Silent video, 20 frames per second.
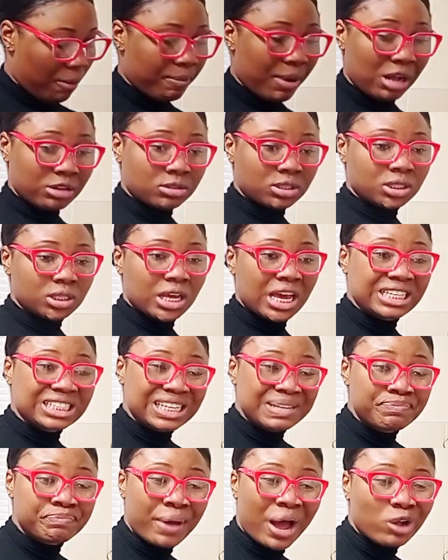about
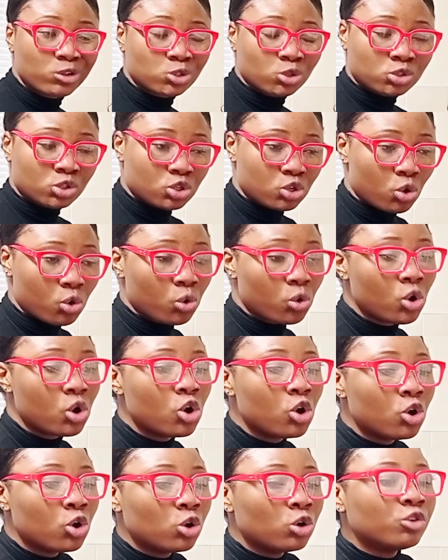£18 or so,
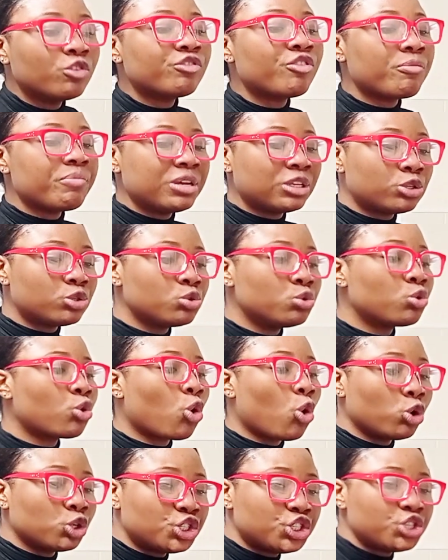for me to
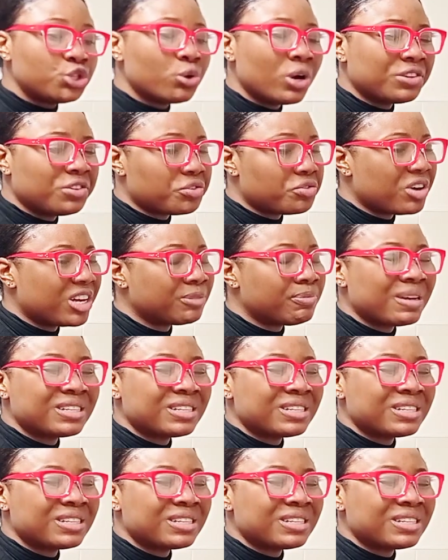coach you and the rest.